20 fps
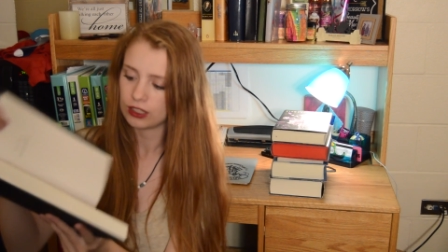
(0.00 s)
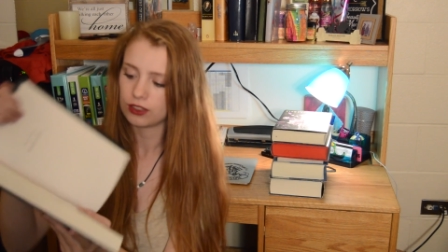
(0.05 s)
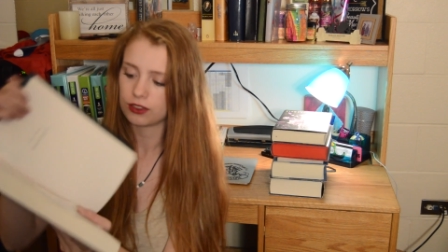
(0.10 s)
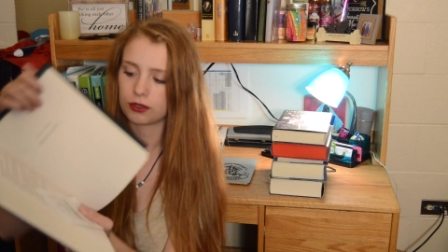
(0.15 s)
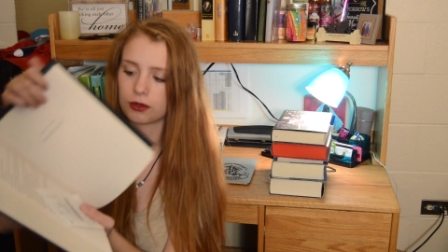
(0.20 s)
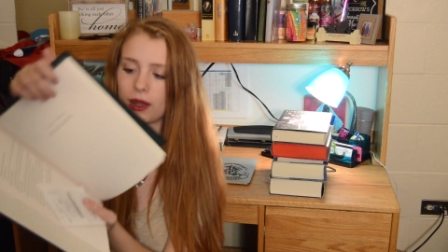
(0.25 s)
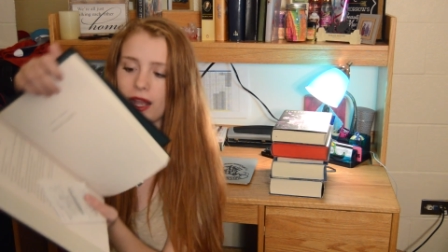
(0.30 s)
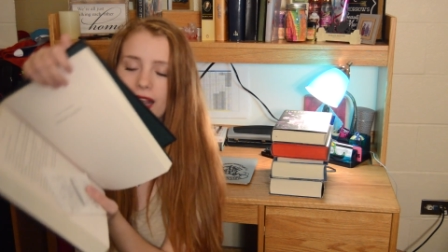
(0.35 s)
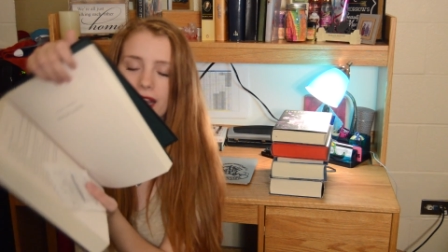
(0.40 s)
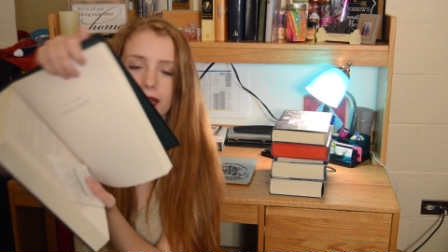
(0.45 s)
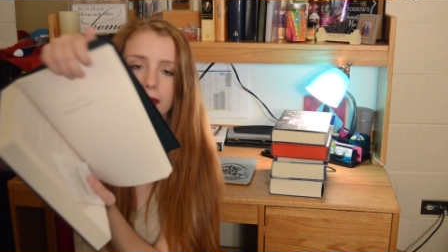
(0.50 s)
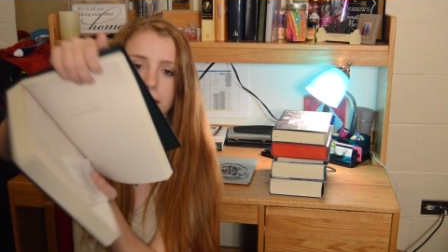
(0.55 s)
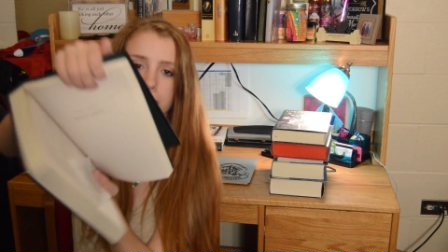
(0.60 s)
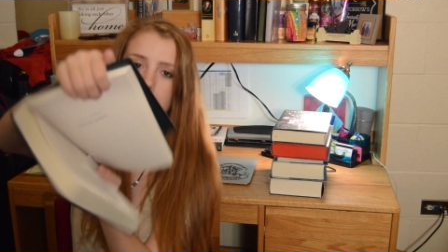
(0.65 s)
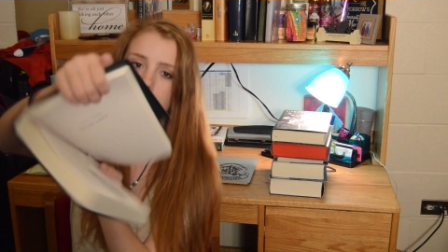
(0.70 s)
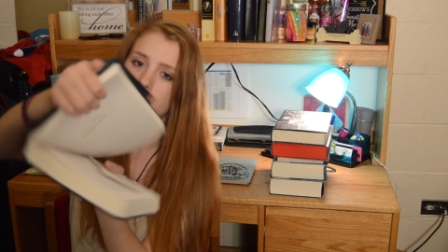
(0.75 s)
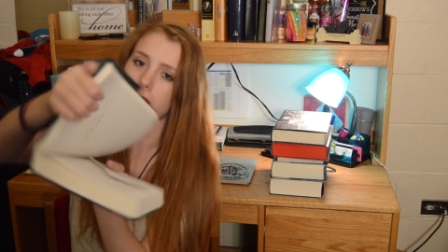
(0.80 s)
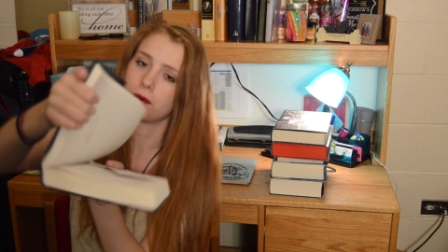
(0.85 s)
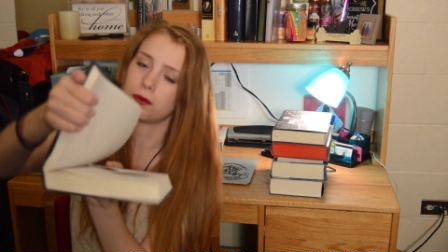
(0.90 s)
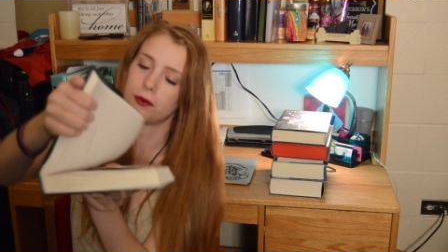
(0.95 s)
So I am
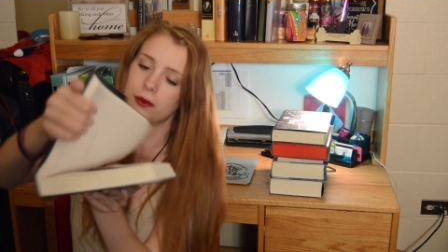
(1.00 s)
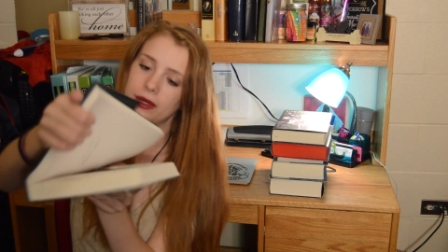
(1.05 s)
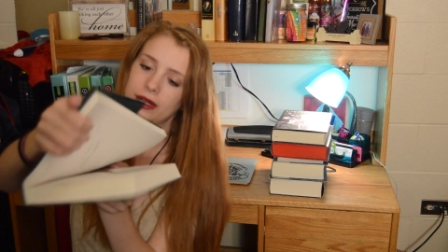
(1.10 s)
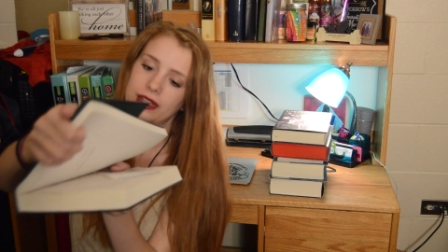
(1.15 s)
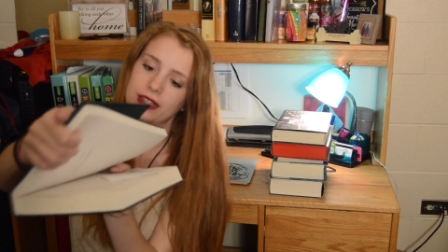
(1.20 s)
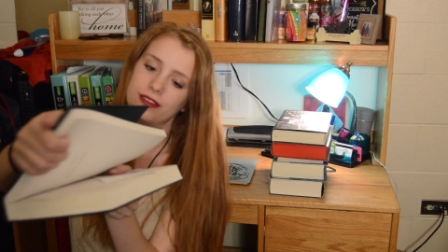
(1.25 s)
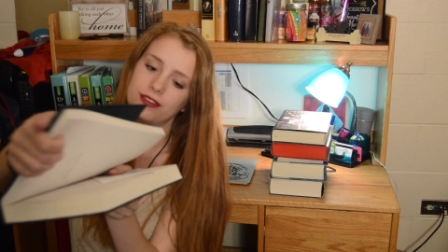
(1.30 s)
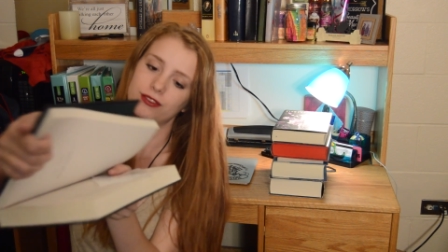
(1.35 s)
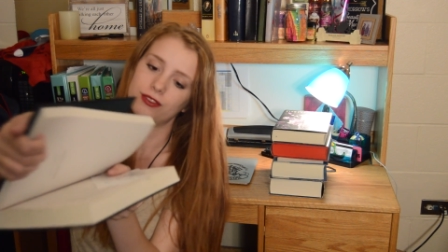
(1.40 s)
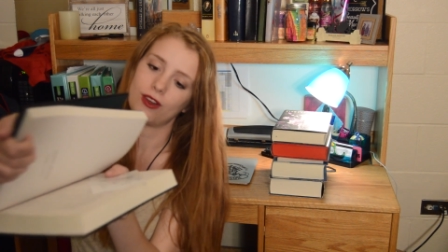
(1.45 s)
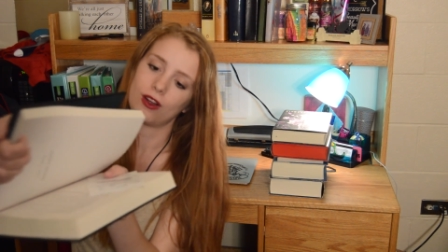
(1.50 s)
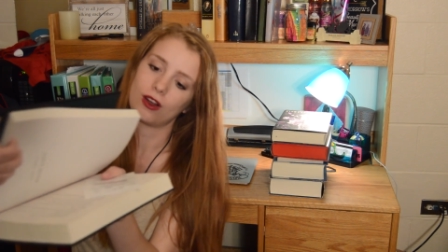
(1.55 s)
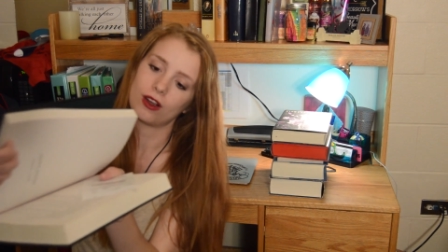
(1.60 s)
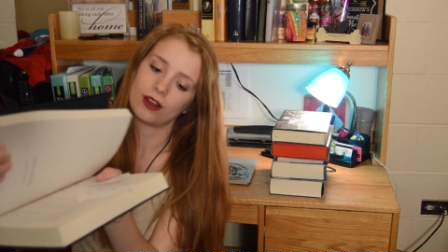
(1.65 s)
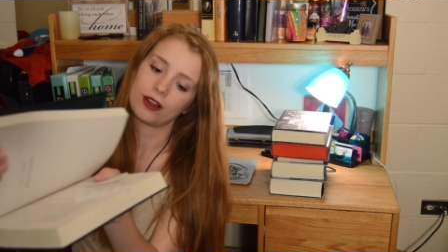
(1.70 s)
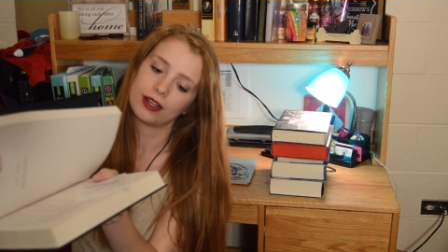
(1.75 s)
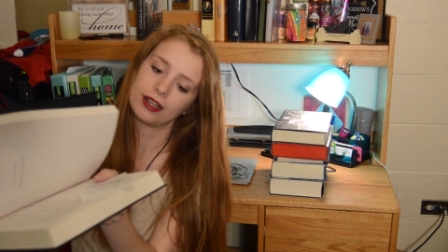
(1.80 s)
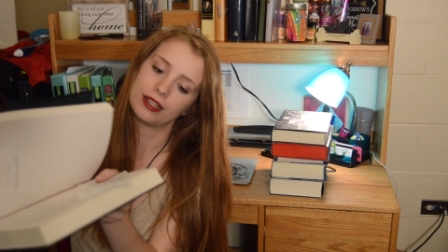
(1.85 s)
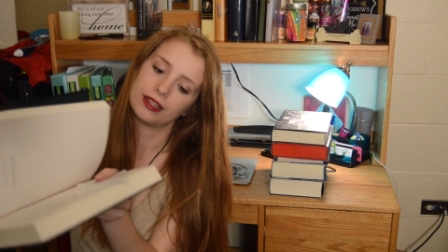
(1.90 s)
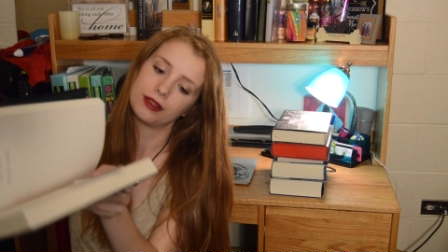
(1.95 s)
pretty
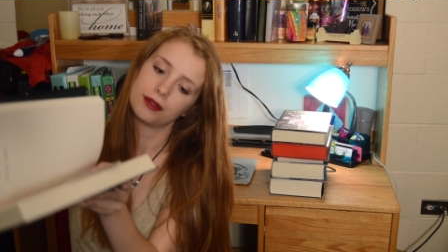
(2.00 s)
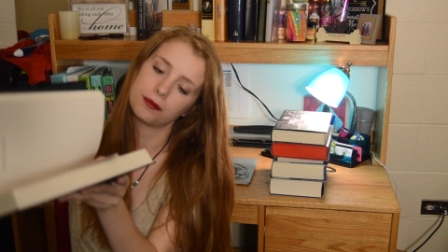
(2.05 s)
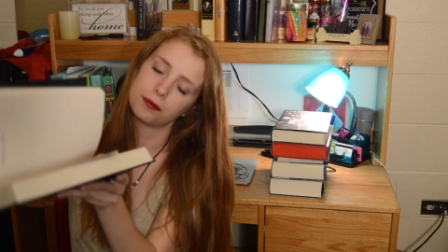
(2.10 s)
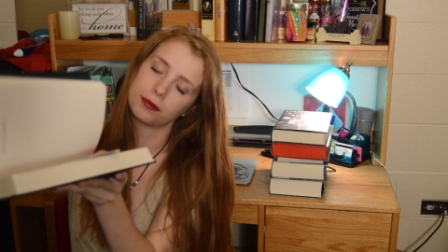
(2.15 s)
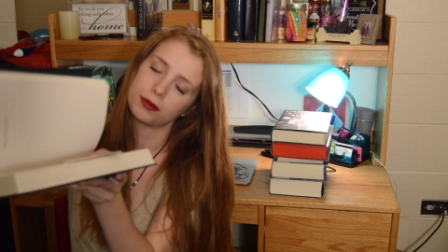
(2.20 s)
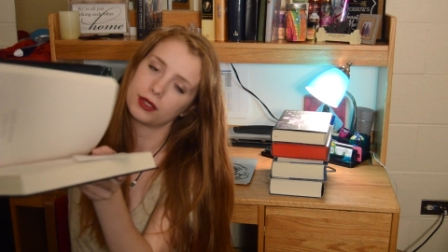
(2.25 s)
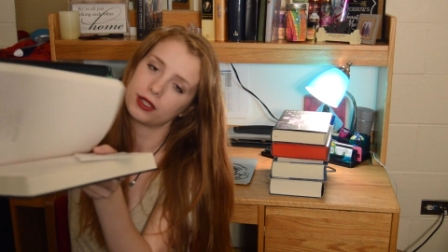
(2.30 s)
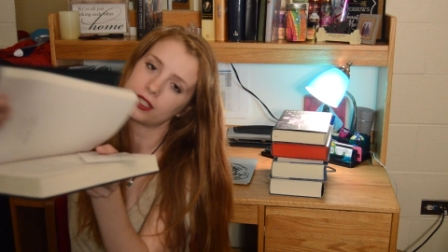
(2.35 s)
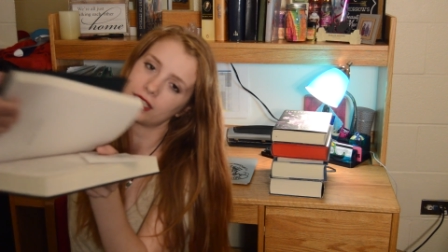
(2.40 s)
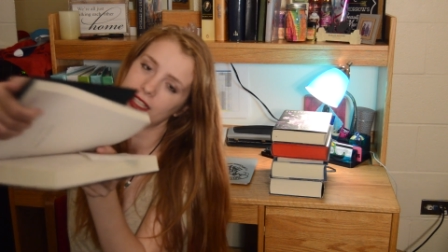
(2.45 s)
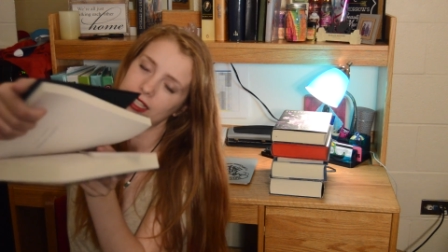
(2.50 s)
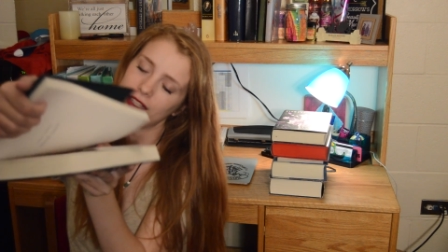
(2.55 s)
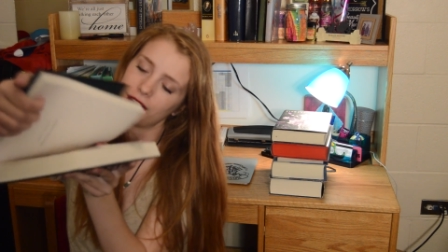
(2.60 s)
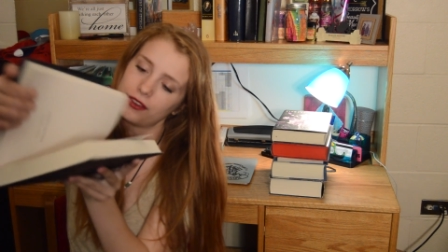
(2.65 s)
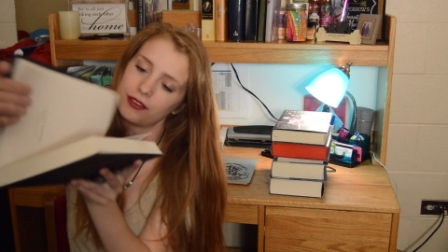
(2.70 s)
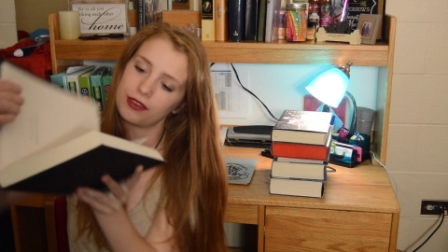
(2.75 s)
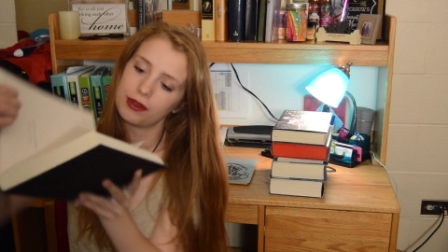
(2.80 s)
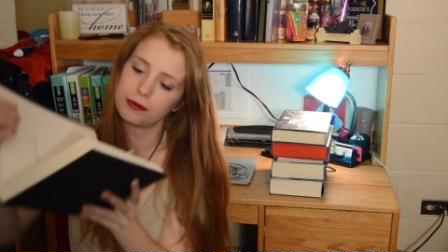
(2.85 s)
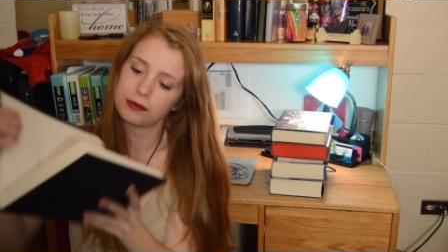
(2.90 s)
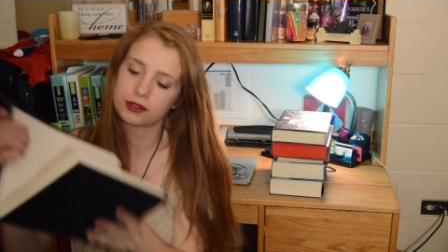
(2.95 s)
far in the book and I
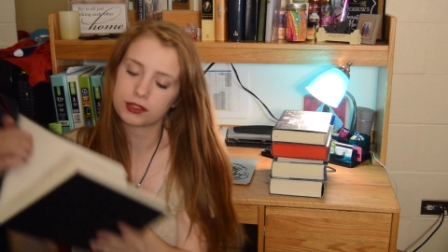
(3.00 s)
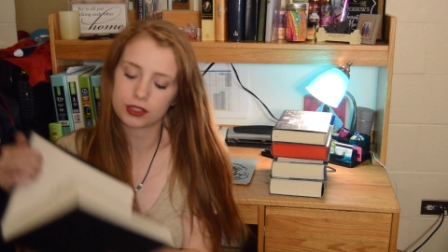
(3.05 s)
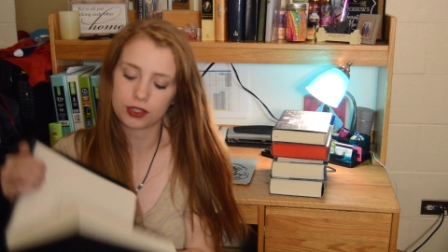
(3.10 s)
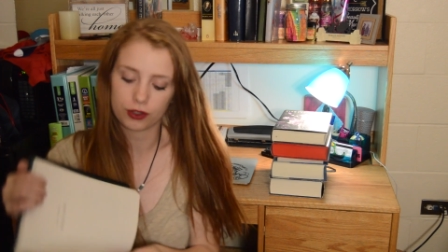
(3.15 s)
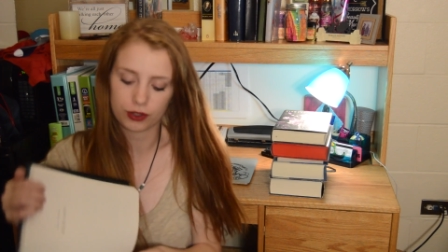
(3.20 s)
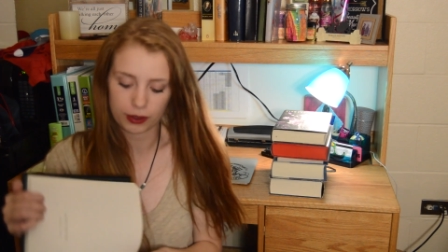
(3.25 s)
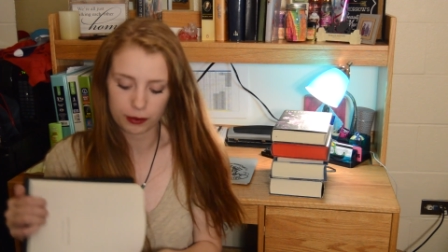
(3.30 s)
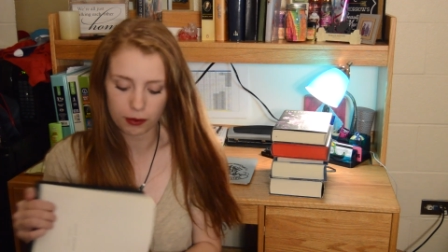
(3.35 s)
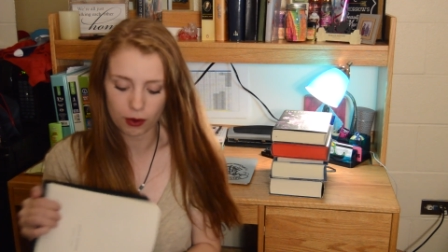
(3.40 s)
don't have that much going.